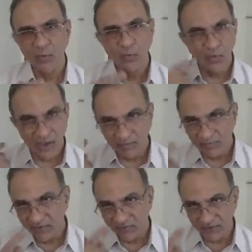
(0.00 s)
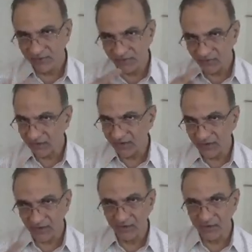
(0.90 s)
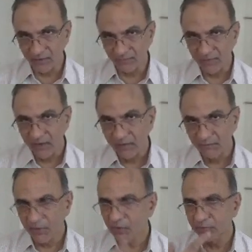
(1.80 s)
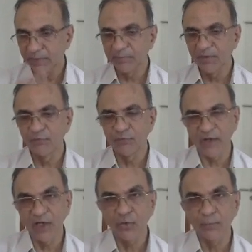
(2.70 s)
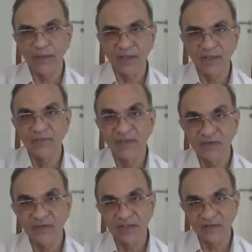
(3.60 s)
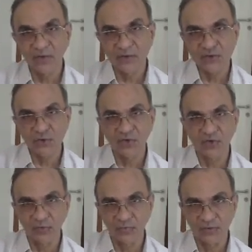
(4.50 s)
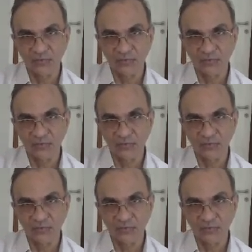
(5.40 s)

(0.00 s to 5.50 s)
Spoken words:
Why am I saying this again and again? Because people fail to pick up this as an osteochondroma.